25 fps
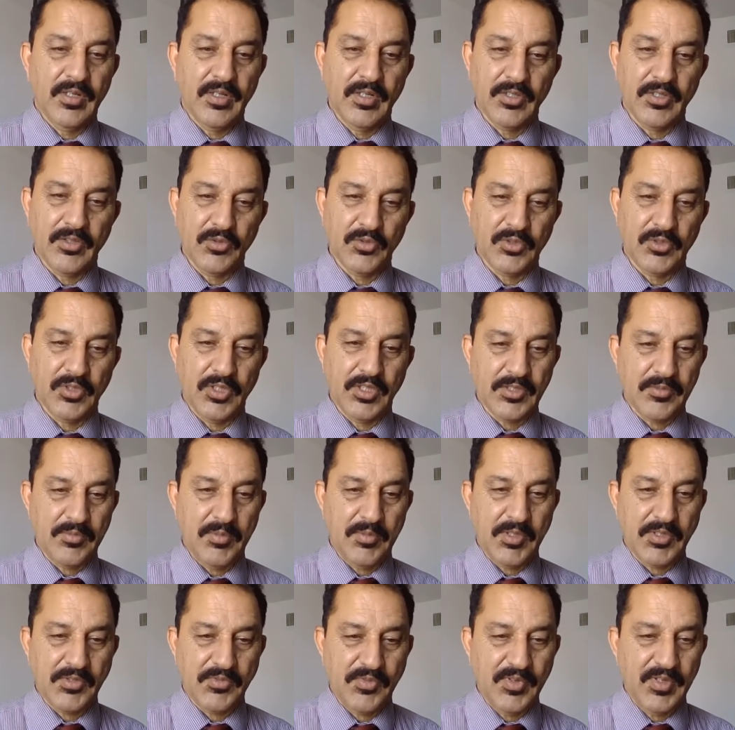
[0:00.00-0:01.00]
to the
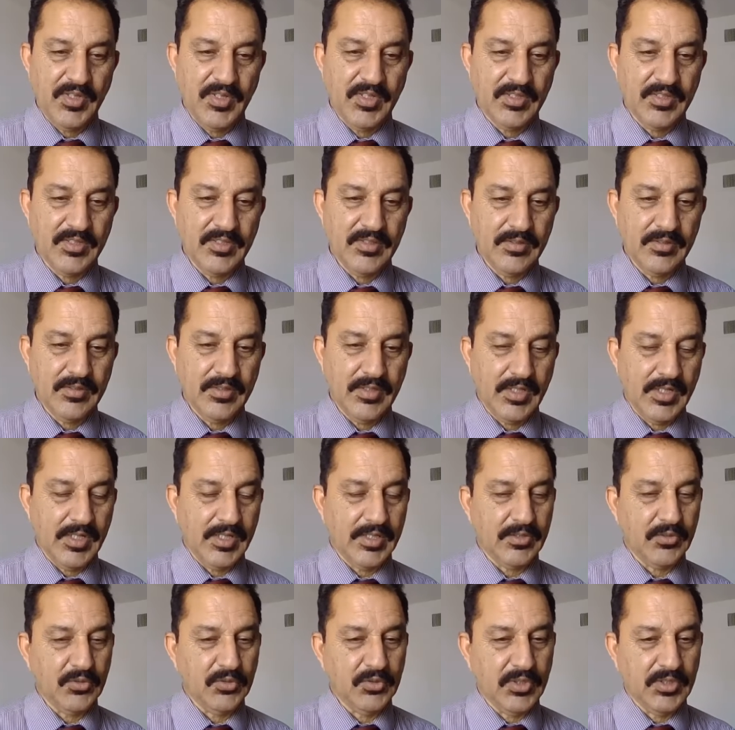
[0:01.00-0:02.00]
atmosphere
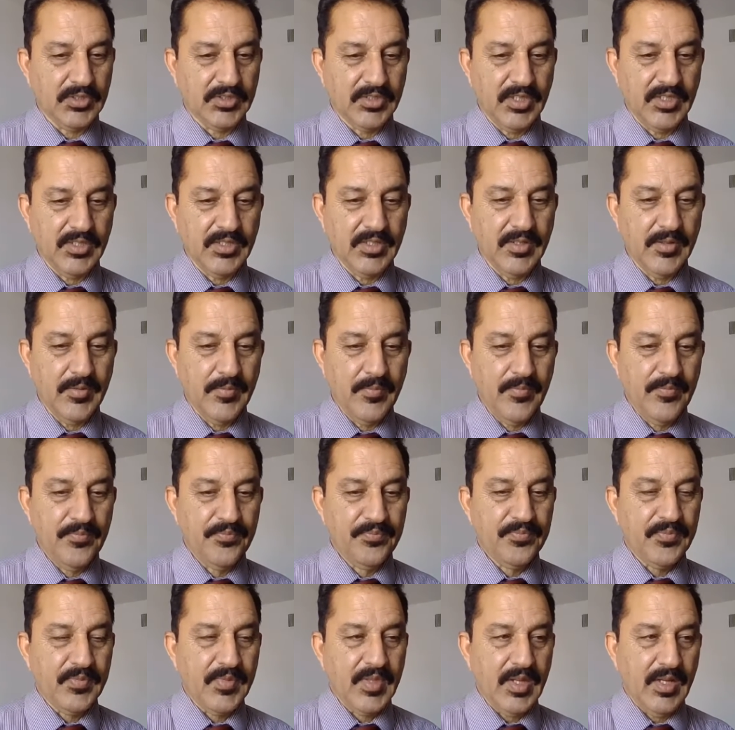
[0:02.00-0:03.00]
direct to the sun.
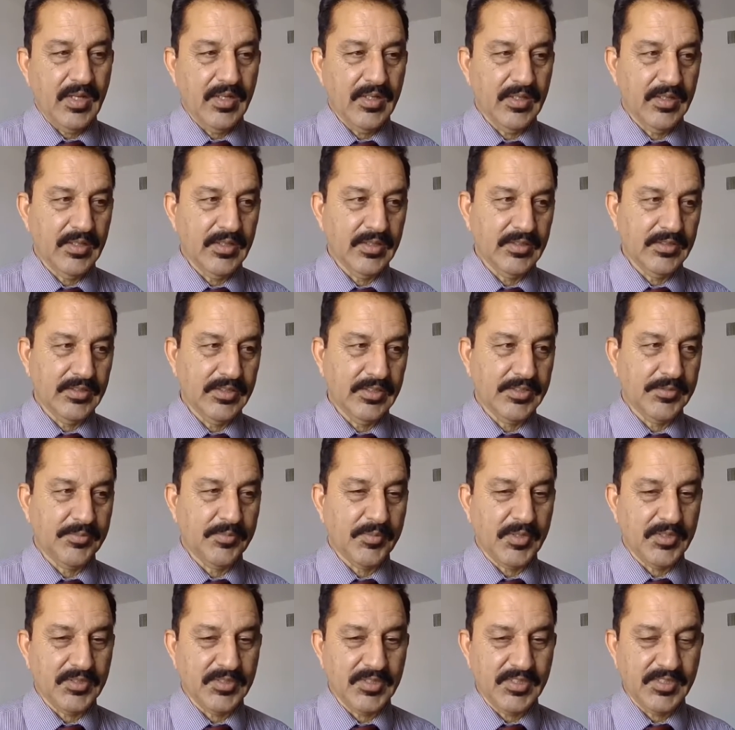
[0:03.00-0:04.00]
This
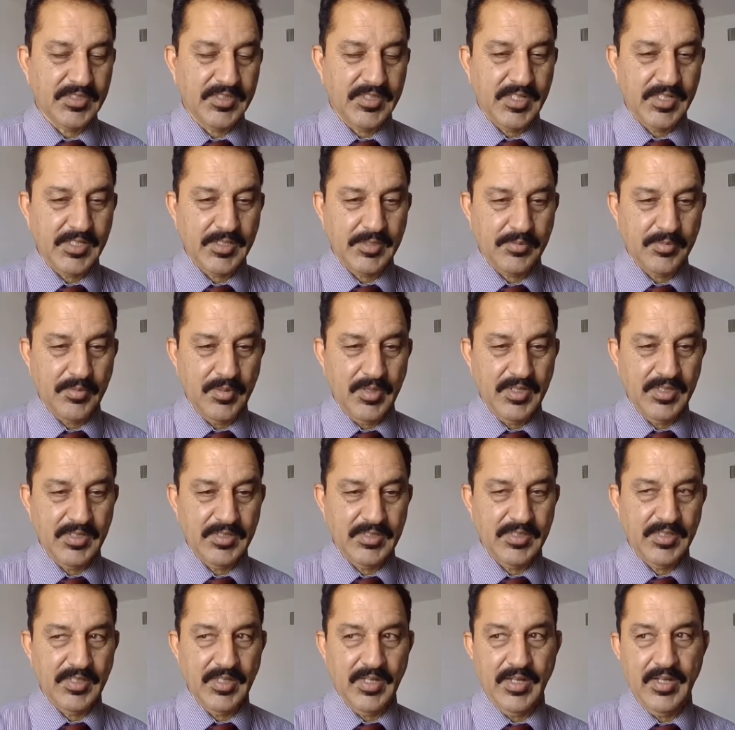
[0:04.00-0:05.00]
process takes
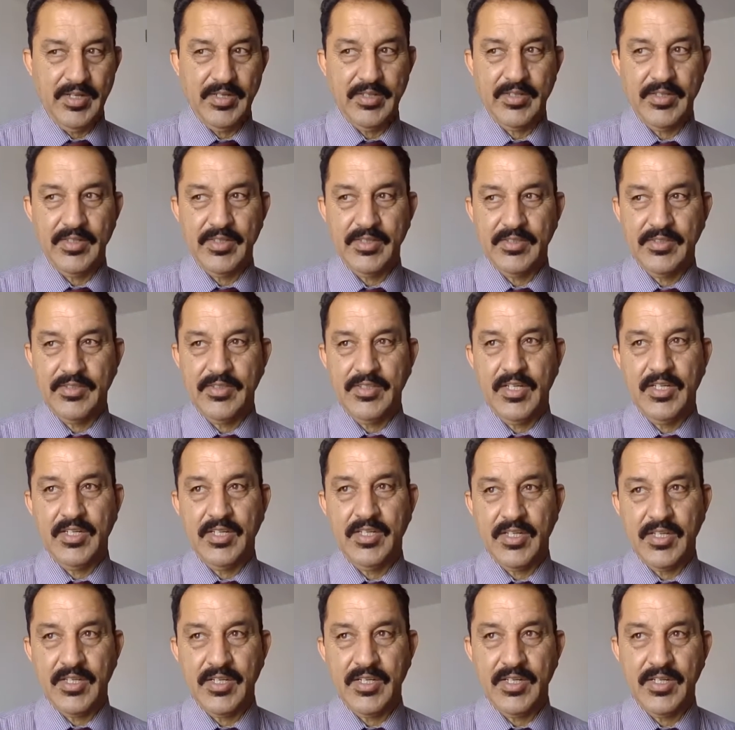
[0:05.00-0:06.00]
place and it
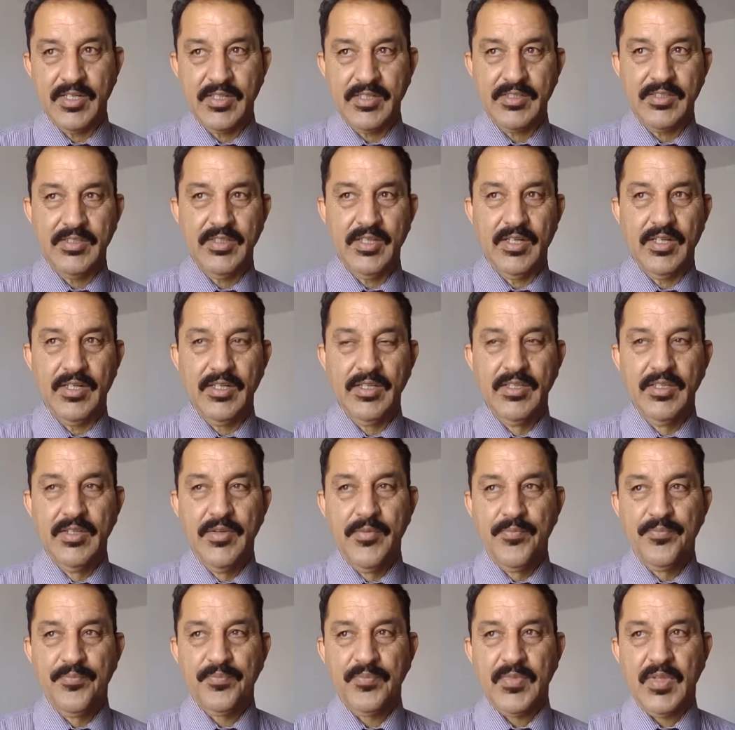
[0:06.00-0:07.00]
deteriorates the
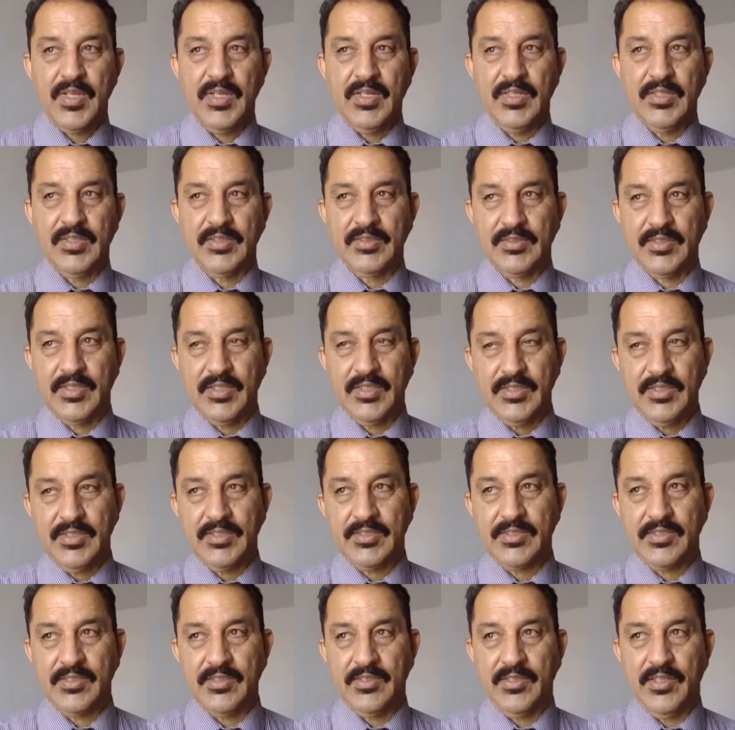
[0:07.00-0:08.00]

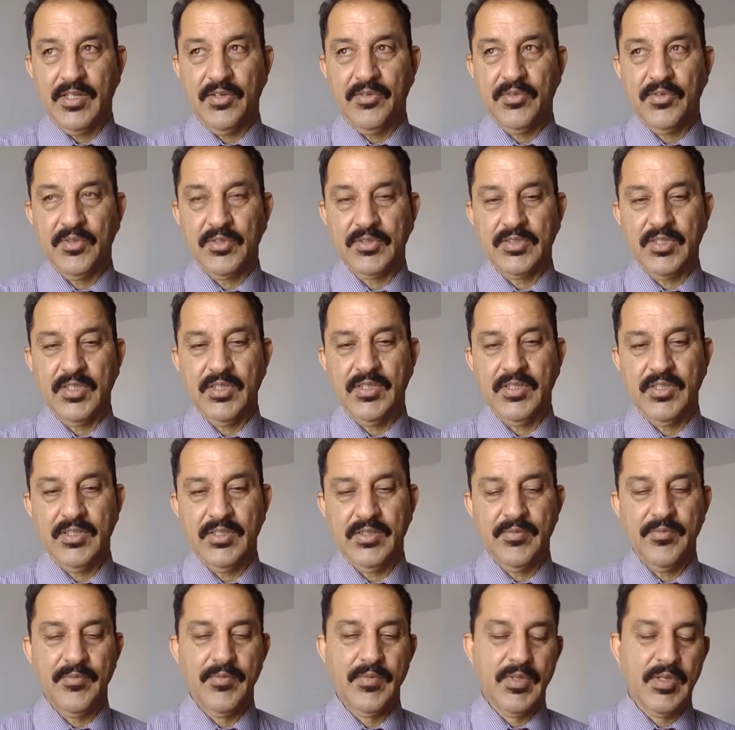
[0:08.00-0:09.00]
thickness of
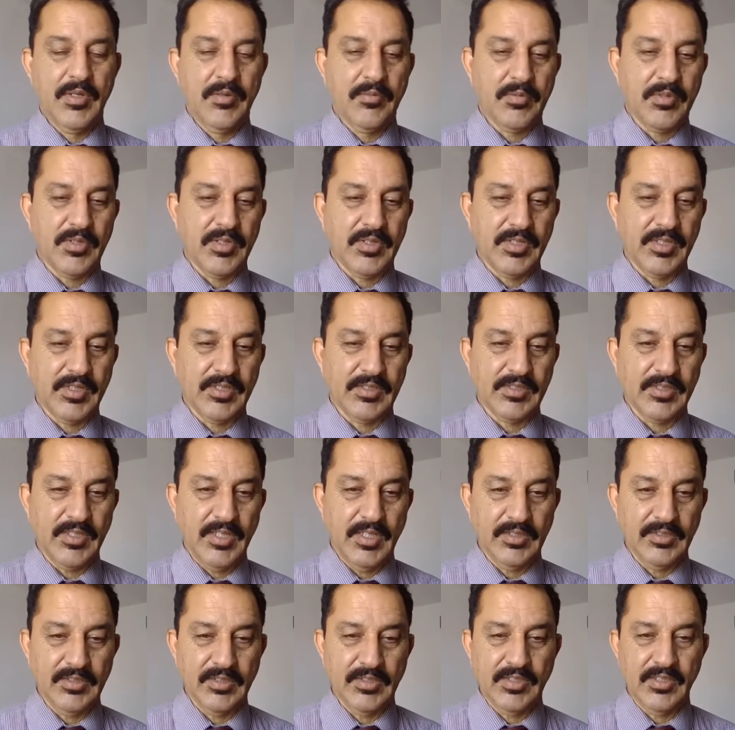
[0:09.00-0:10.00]
the products,
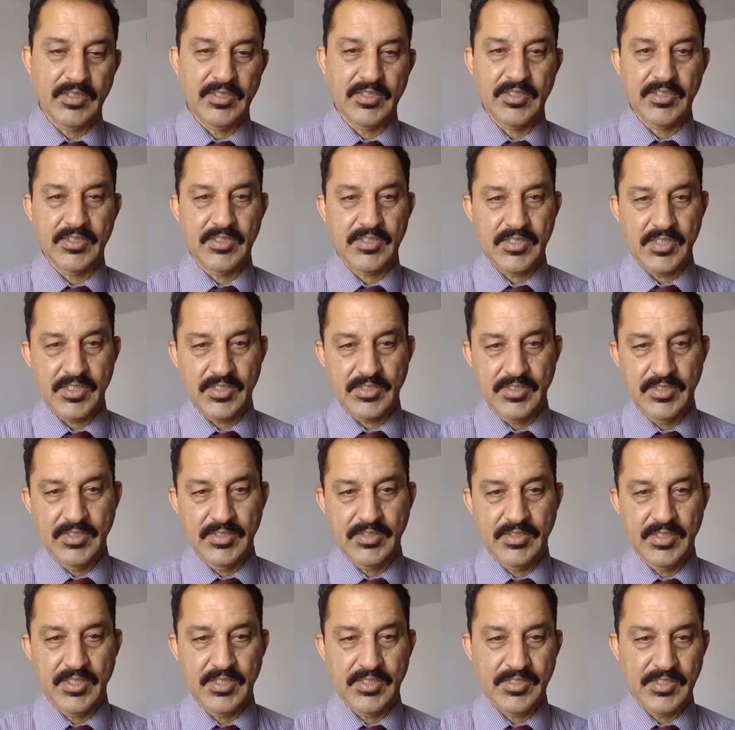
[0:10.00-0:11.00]
either it is
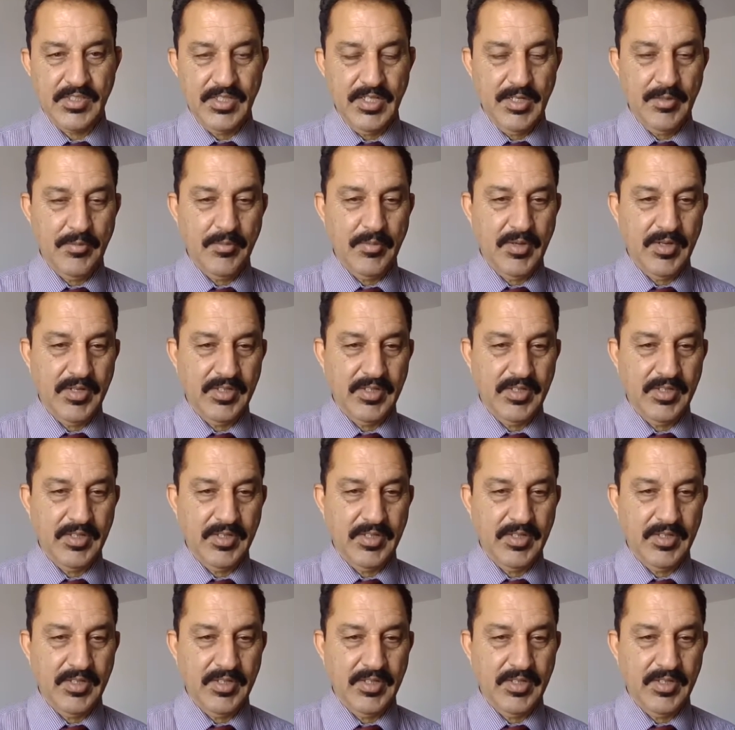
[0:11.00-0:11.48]
trusses or steel